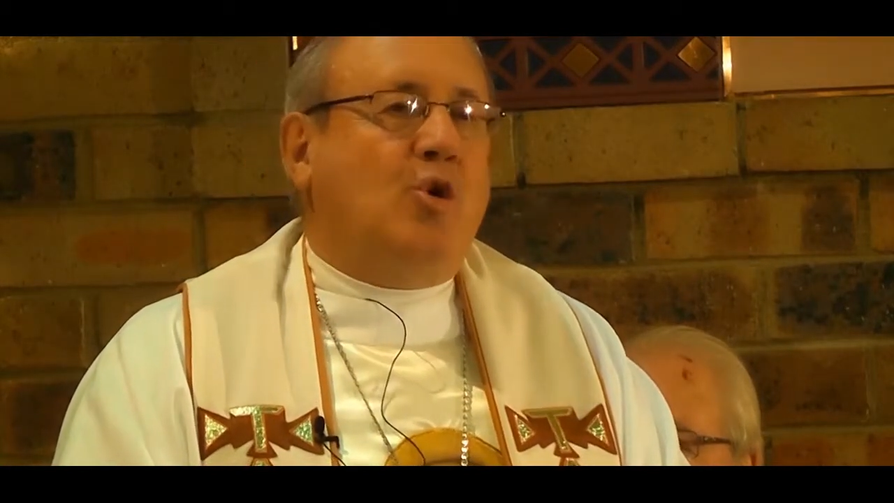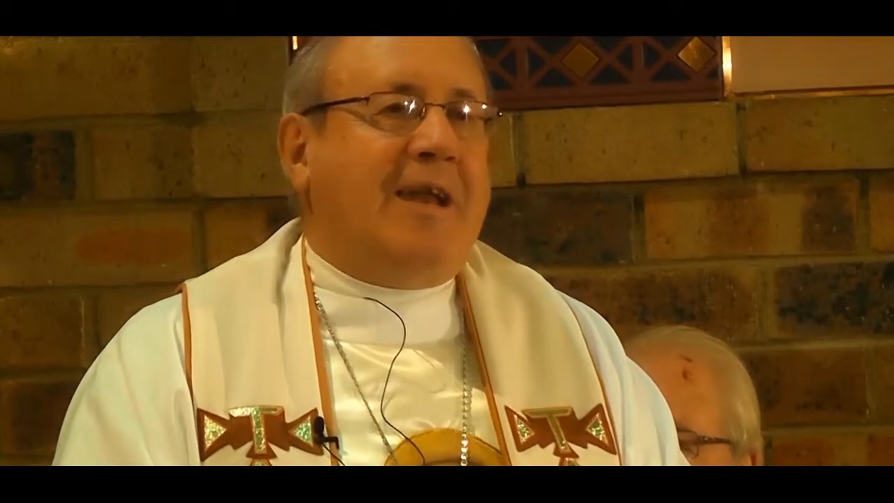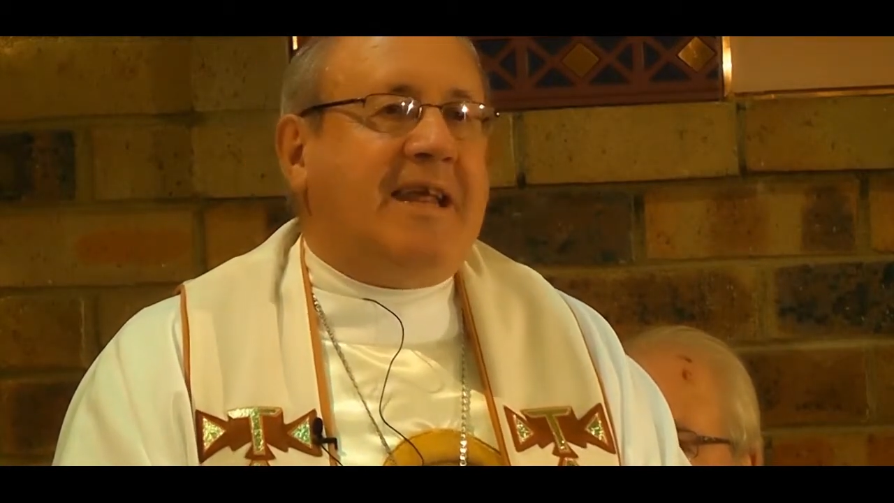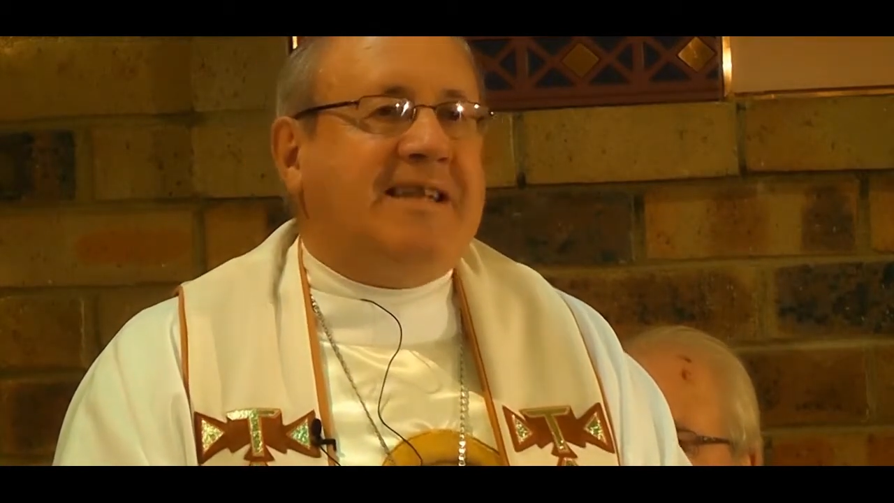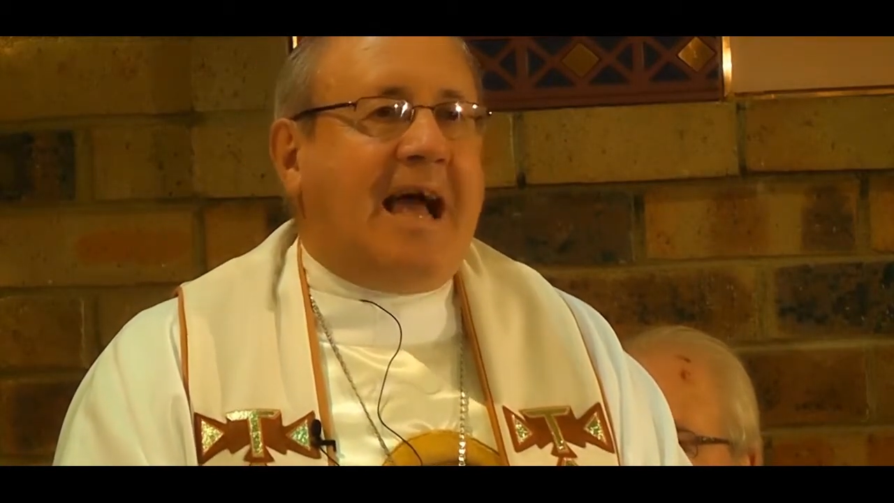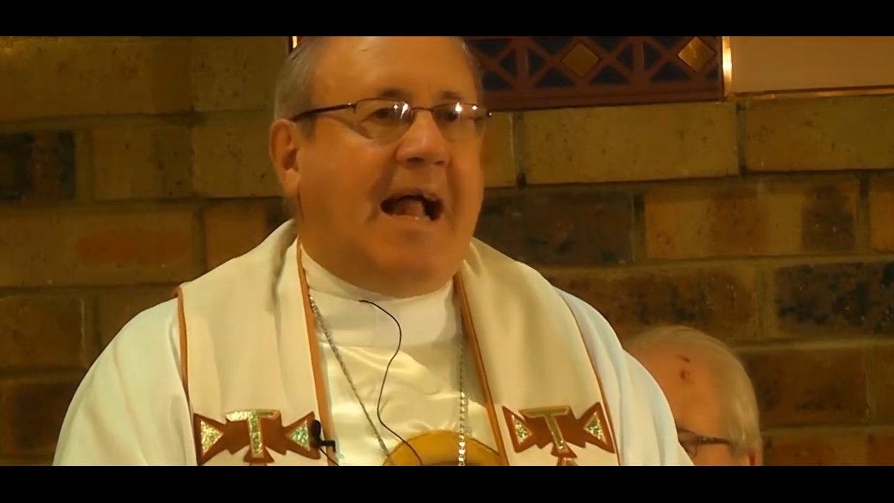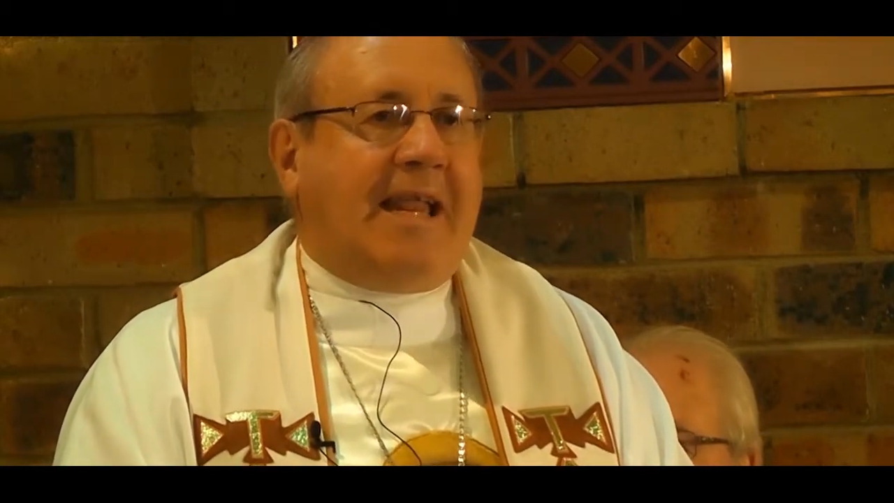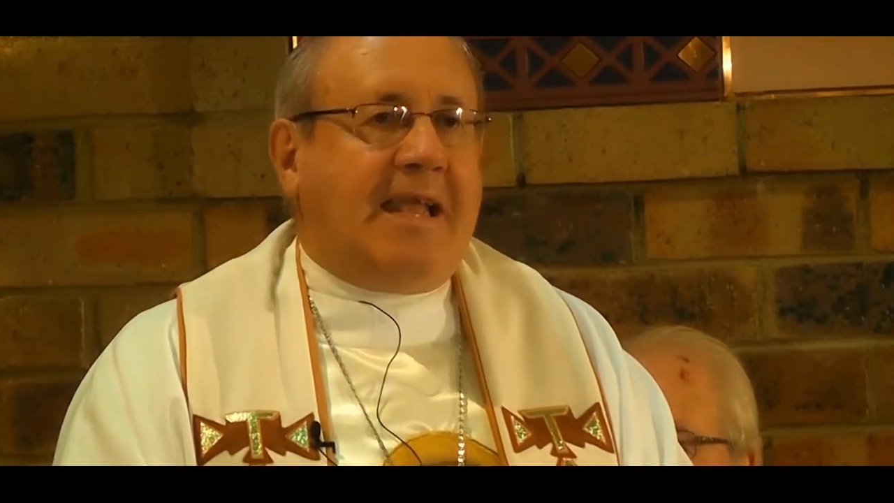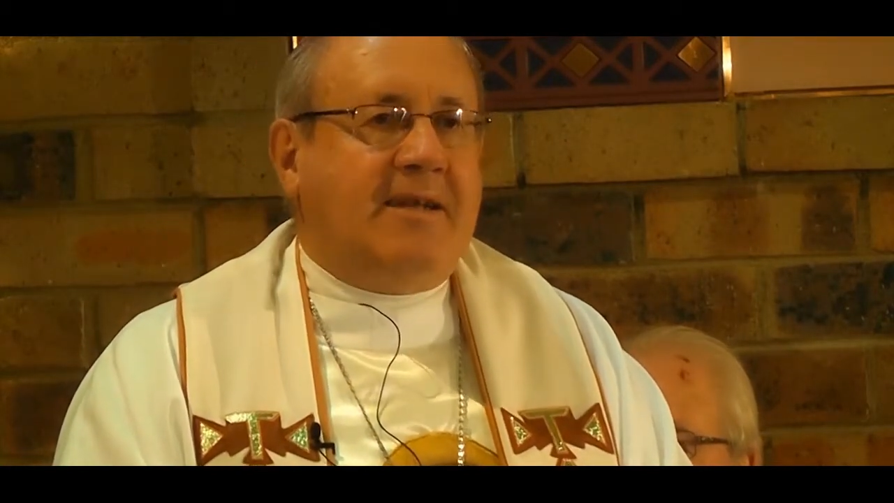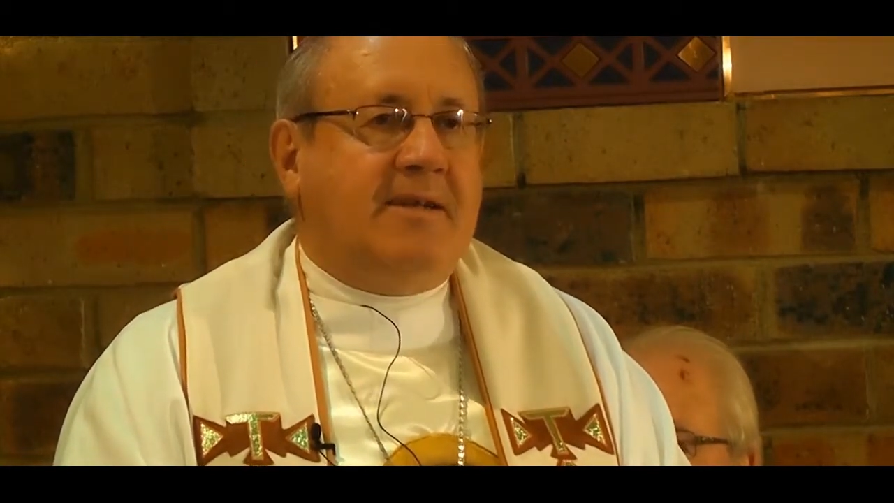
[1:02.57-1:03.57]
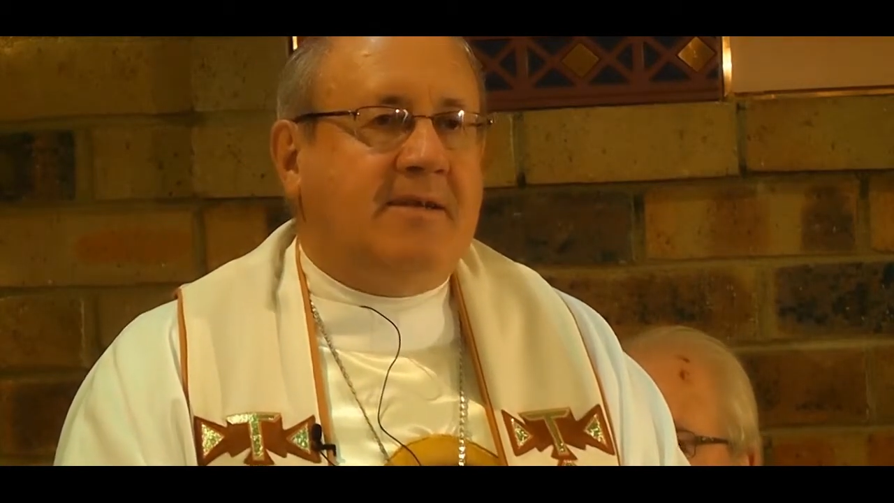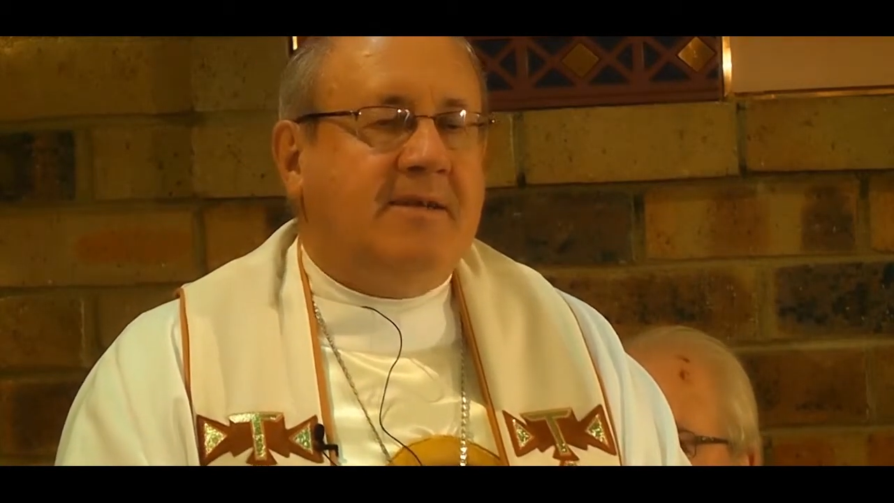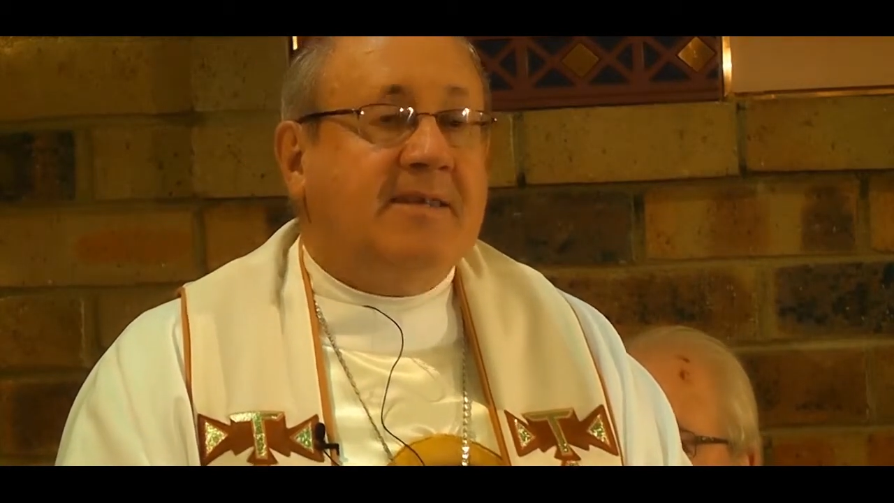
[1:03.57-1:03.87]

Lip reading: an Italian